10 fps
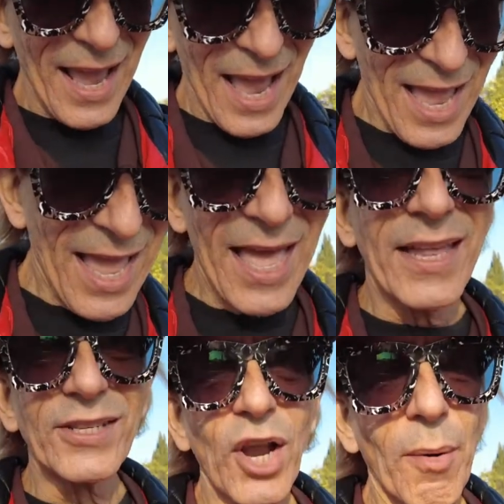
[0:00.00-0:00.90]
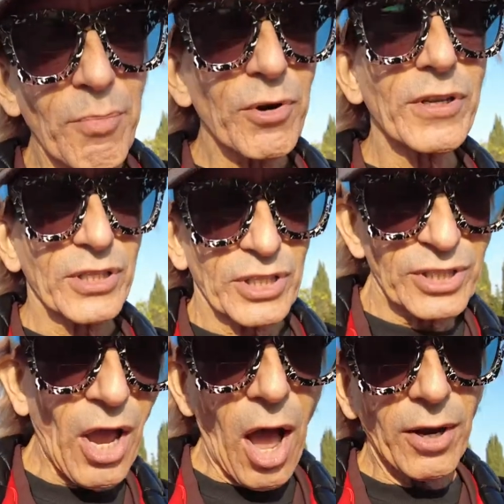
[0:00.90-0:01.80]
and John Bruna's
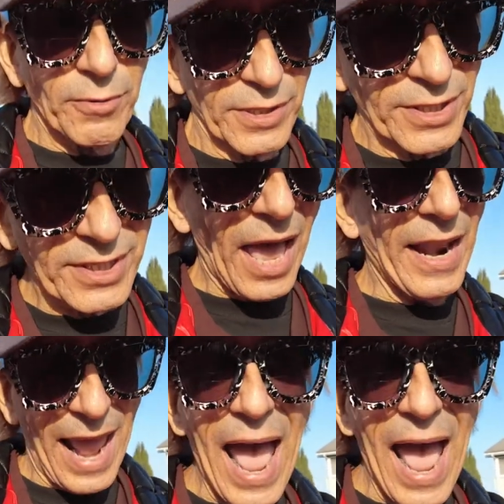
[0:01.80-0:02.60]
talk was how to